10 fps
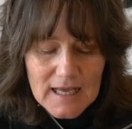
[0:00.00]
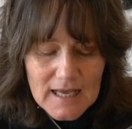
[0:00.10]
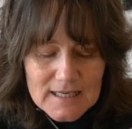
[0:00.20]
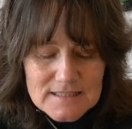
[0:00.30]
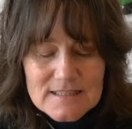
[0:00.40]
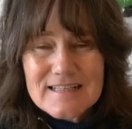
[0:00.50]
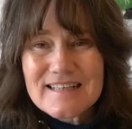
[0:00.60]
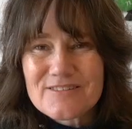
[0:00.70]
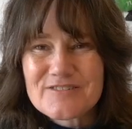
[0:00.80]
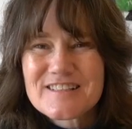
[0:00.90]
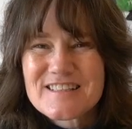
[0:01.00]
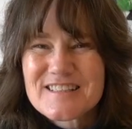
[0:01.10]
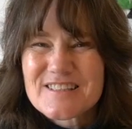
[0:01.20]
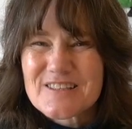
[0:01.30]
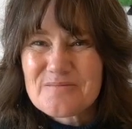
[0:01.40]
and delivered
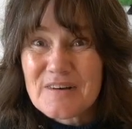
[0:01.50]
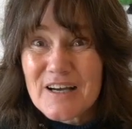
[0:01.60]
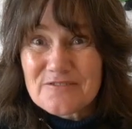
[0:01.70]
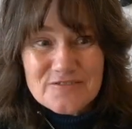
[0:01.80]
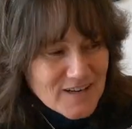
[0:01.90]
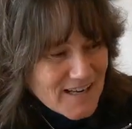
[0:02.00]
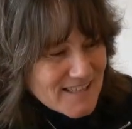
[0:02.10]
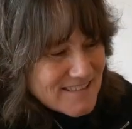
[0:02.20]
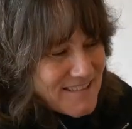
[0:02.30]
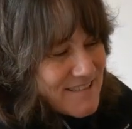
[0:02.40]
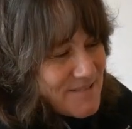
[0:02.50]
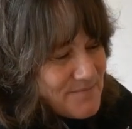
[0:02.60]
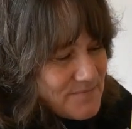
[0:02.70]
to my friend.